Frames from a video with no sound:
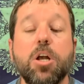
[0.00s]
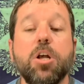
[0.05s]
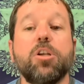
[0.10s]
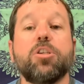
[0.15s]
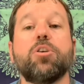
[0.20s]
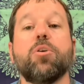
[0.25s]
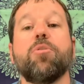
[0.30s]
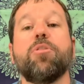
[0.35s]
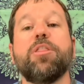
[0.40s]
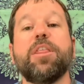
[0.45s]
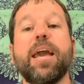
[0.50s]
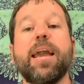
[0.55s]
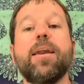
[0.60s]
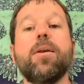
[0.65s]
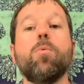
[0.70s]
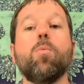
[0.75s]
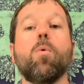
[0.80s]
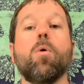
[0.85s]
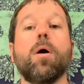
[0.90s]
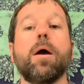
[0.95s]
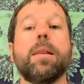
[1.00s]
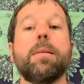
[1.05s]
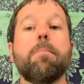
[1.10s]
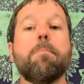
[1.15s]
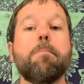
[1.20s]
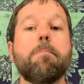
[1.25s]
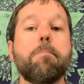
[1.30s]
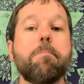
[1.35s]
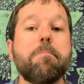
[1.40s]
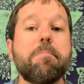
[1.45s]
So they want
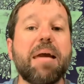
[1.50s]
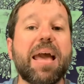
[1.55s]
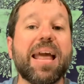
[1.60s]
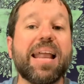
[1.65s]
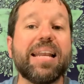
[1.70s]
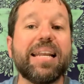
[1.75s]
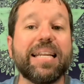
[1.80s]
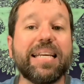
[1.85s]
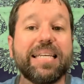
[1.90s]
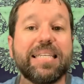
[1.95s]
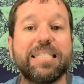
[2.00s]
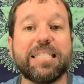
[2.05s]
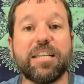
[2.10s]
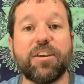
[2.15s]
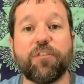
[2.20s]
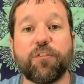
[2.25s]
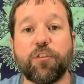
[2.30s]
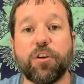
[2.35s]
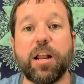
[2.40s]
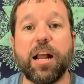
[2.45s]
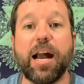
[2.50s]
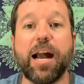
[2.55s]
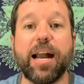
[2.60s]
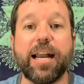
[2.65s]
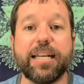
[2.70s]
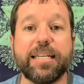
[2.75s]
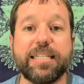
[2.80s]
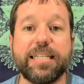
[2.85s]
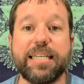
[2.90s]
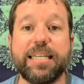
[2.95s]
many different
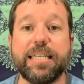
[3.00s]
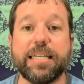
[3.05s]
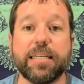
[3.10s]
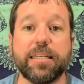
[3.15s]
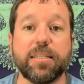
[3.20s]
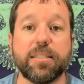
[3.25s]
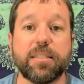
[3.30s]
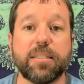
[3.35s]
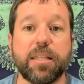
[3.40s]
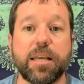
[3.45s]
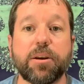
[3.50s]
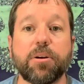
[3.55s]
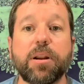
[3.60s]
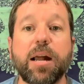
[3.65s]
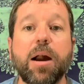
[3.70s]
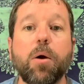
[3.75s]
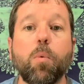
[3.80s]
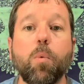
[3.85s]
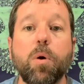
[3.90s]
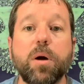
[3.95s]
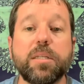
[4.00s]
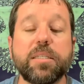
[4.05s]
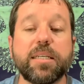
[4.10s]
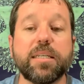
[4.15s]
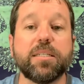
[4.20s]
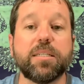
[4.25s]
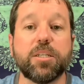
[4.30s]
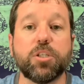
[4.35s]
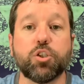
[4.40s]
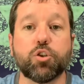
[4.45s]
ideas. They're not
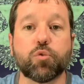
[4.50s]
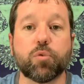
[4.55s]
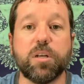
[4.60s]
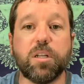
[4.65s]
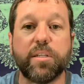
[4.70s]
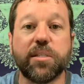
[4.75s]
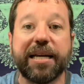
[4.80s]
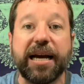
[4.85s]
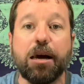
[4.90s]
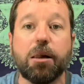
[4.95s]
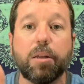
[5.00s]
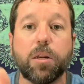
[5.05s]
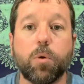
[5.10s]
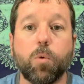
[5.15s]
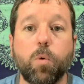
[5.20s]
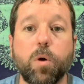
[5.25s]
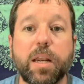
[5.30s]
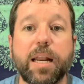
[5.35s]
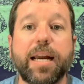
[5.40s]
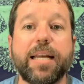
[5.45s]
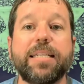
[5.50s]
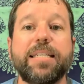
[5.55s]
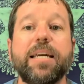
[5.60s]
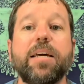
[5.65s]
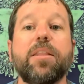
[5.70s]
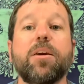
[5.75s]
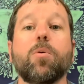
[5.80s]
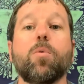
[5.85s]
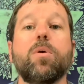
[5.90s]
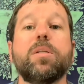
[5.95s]
wanting to drill down on one idea.
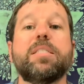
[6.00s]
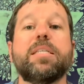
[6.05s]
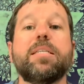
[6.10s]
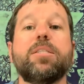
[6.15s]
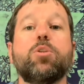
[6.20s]
They're wanting to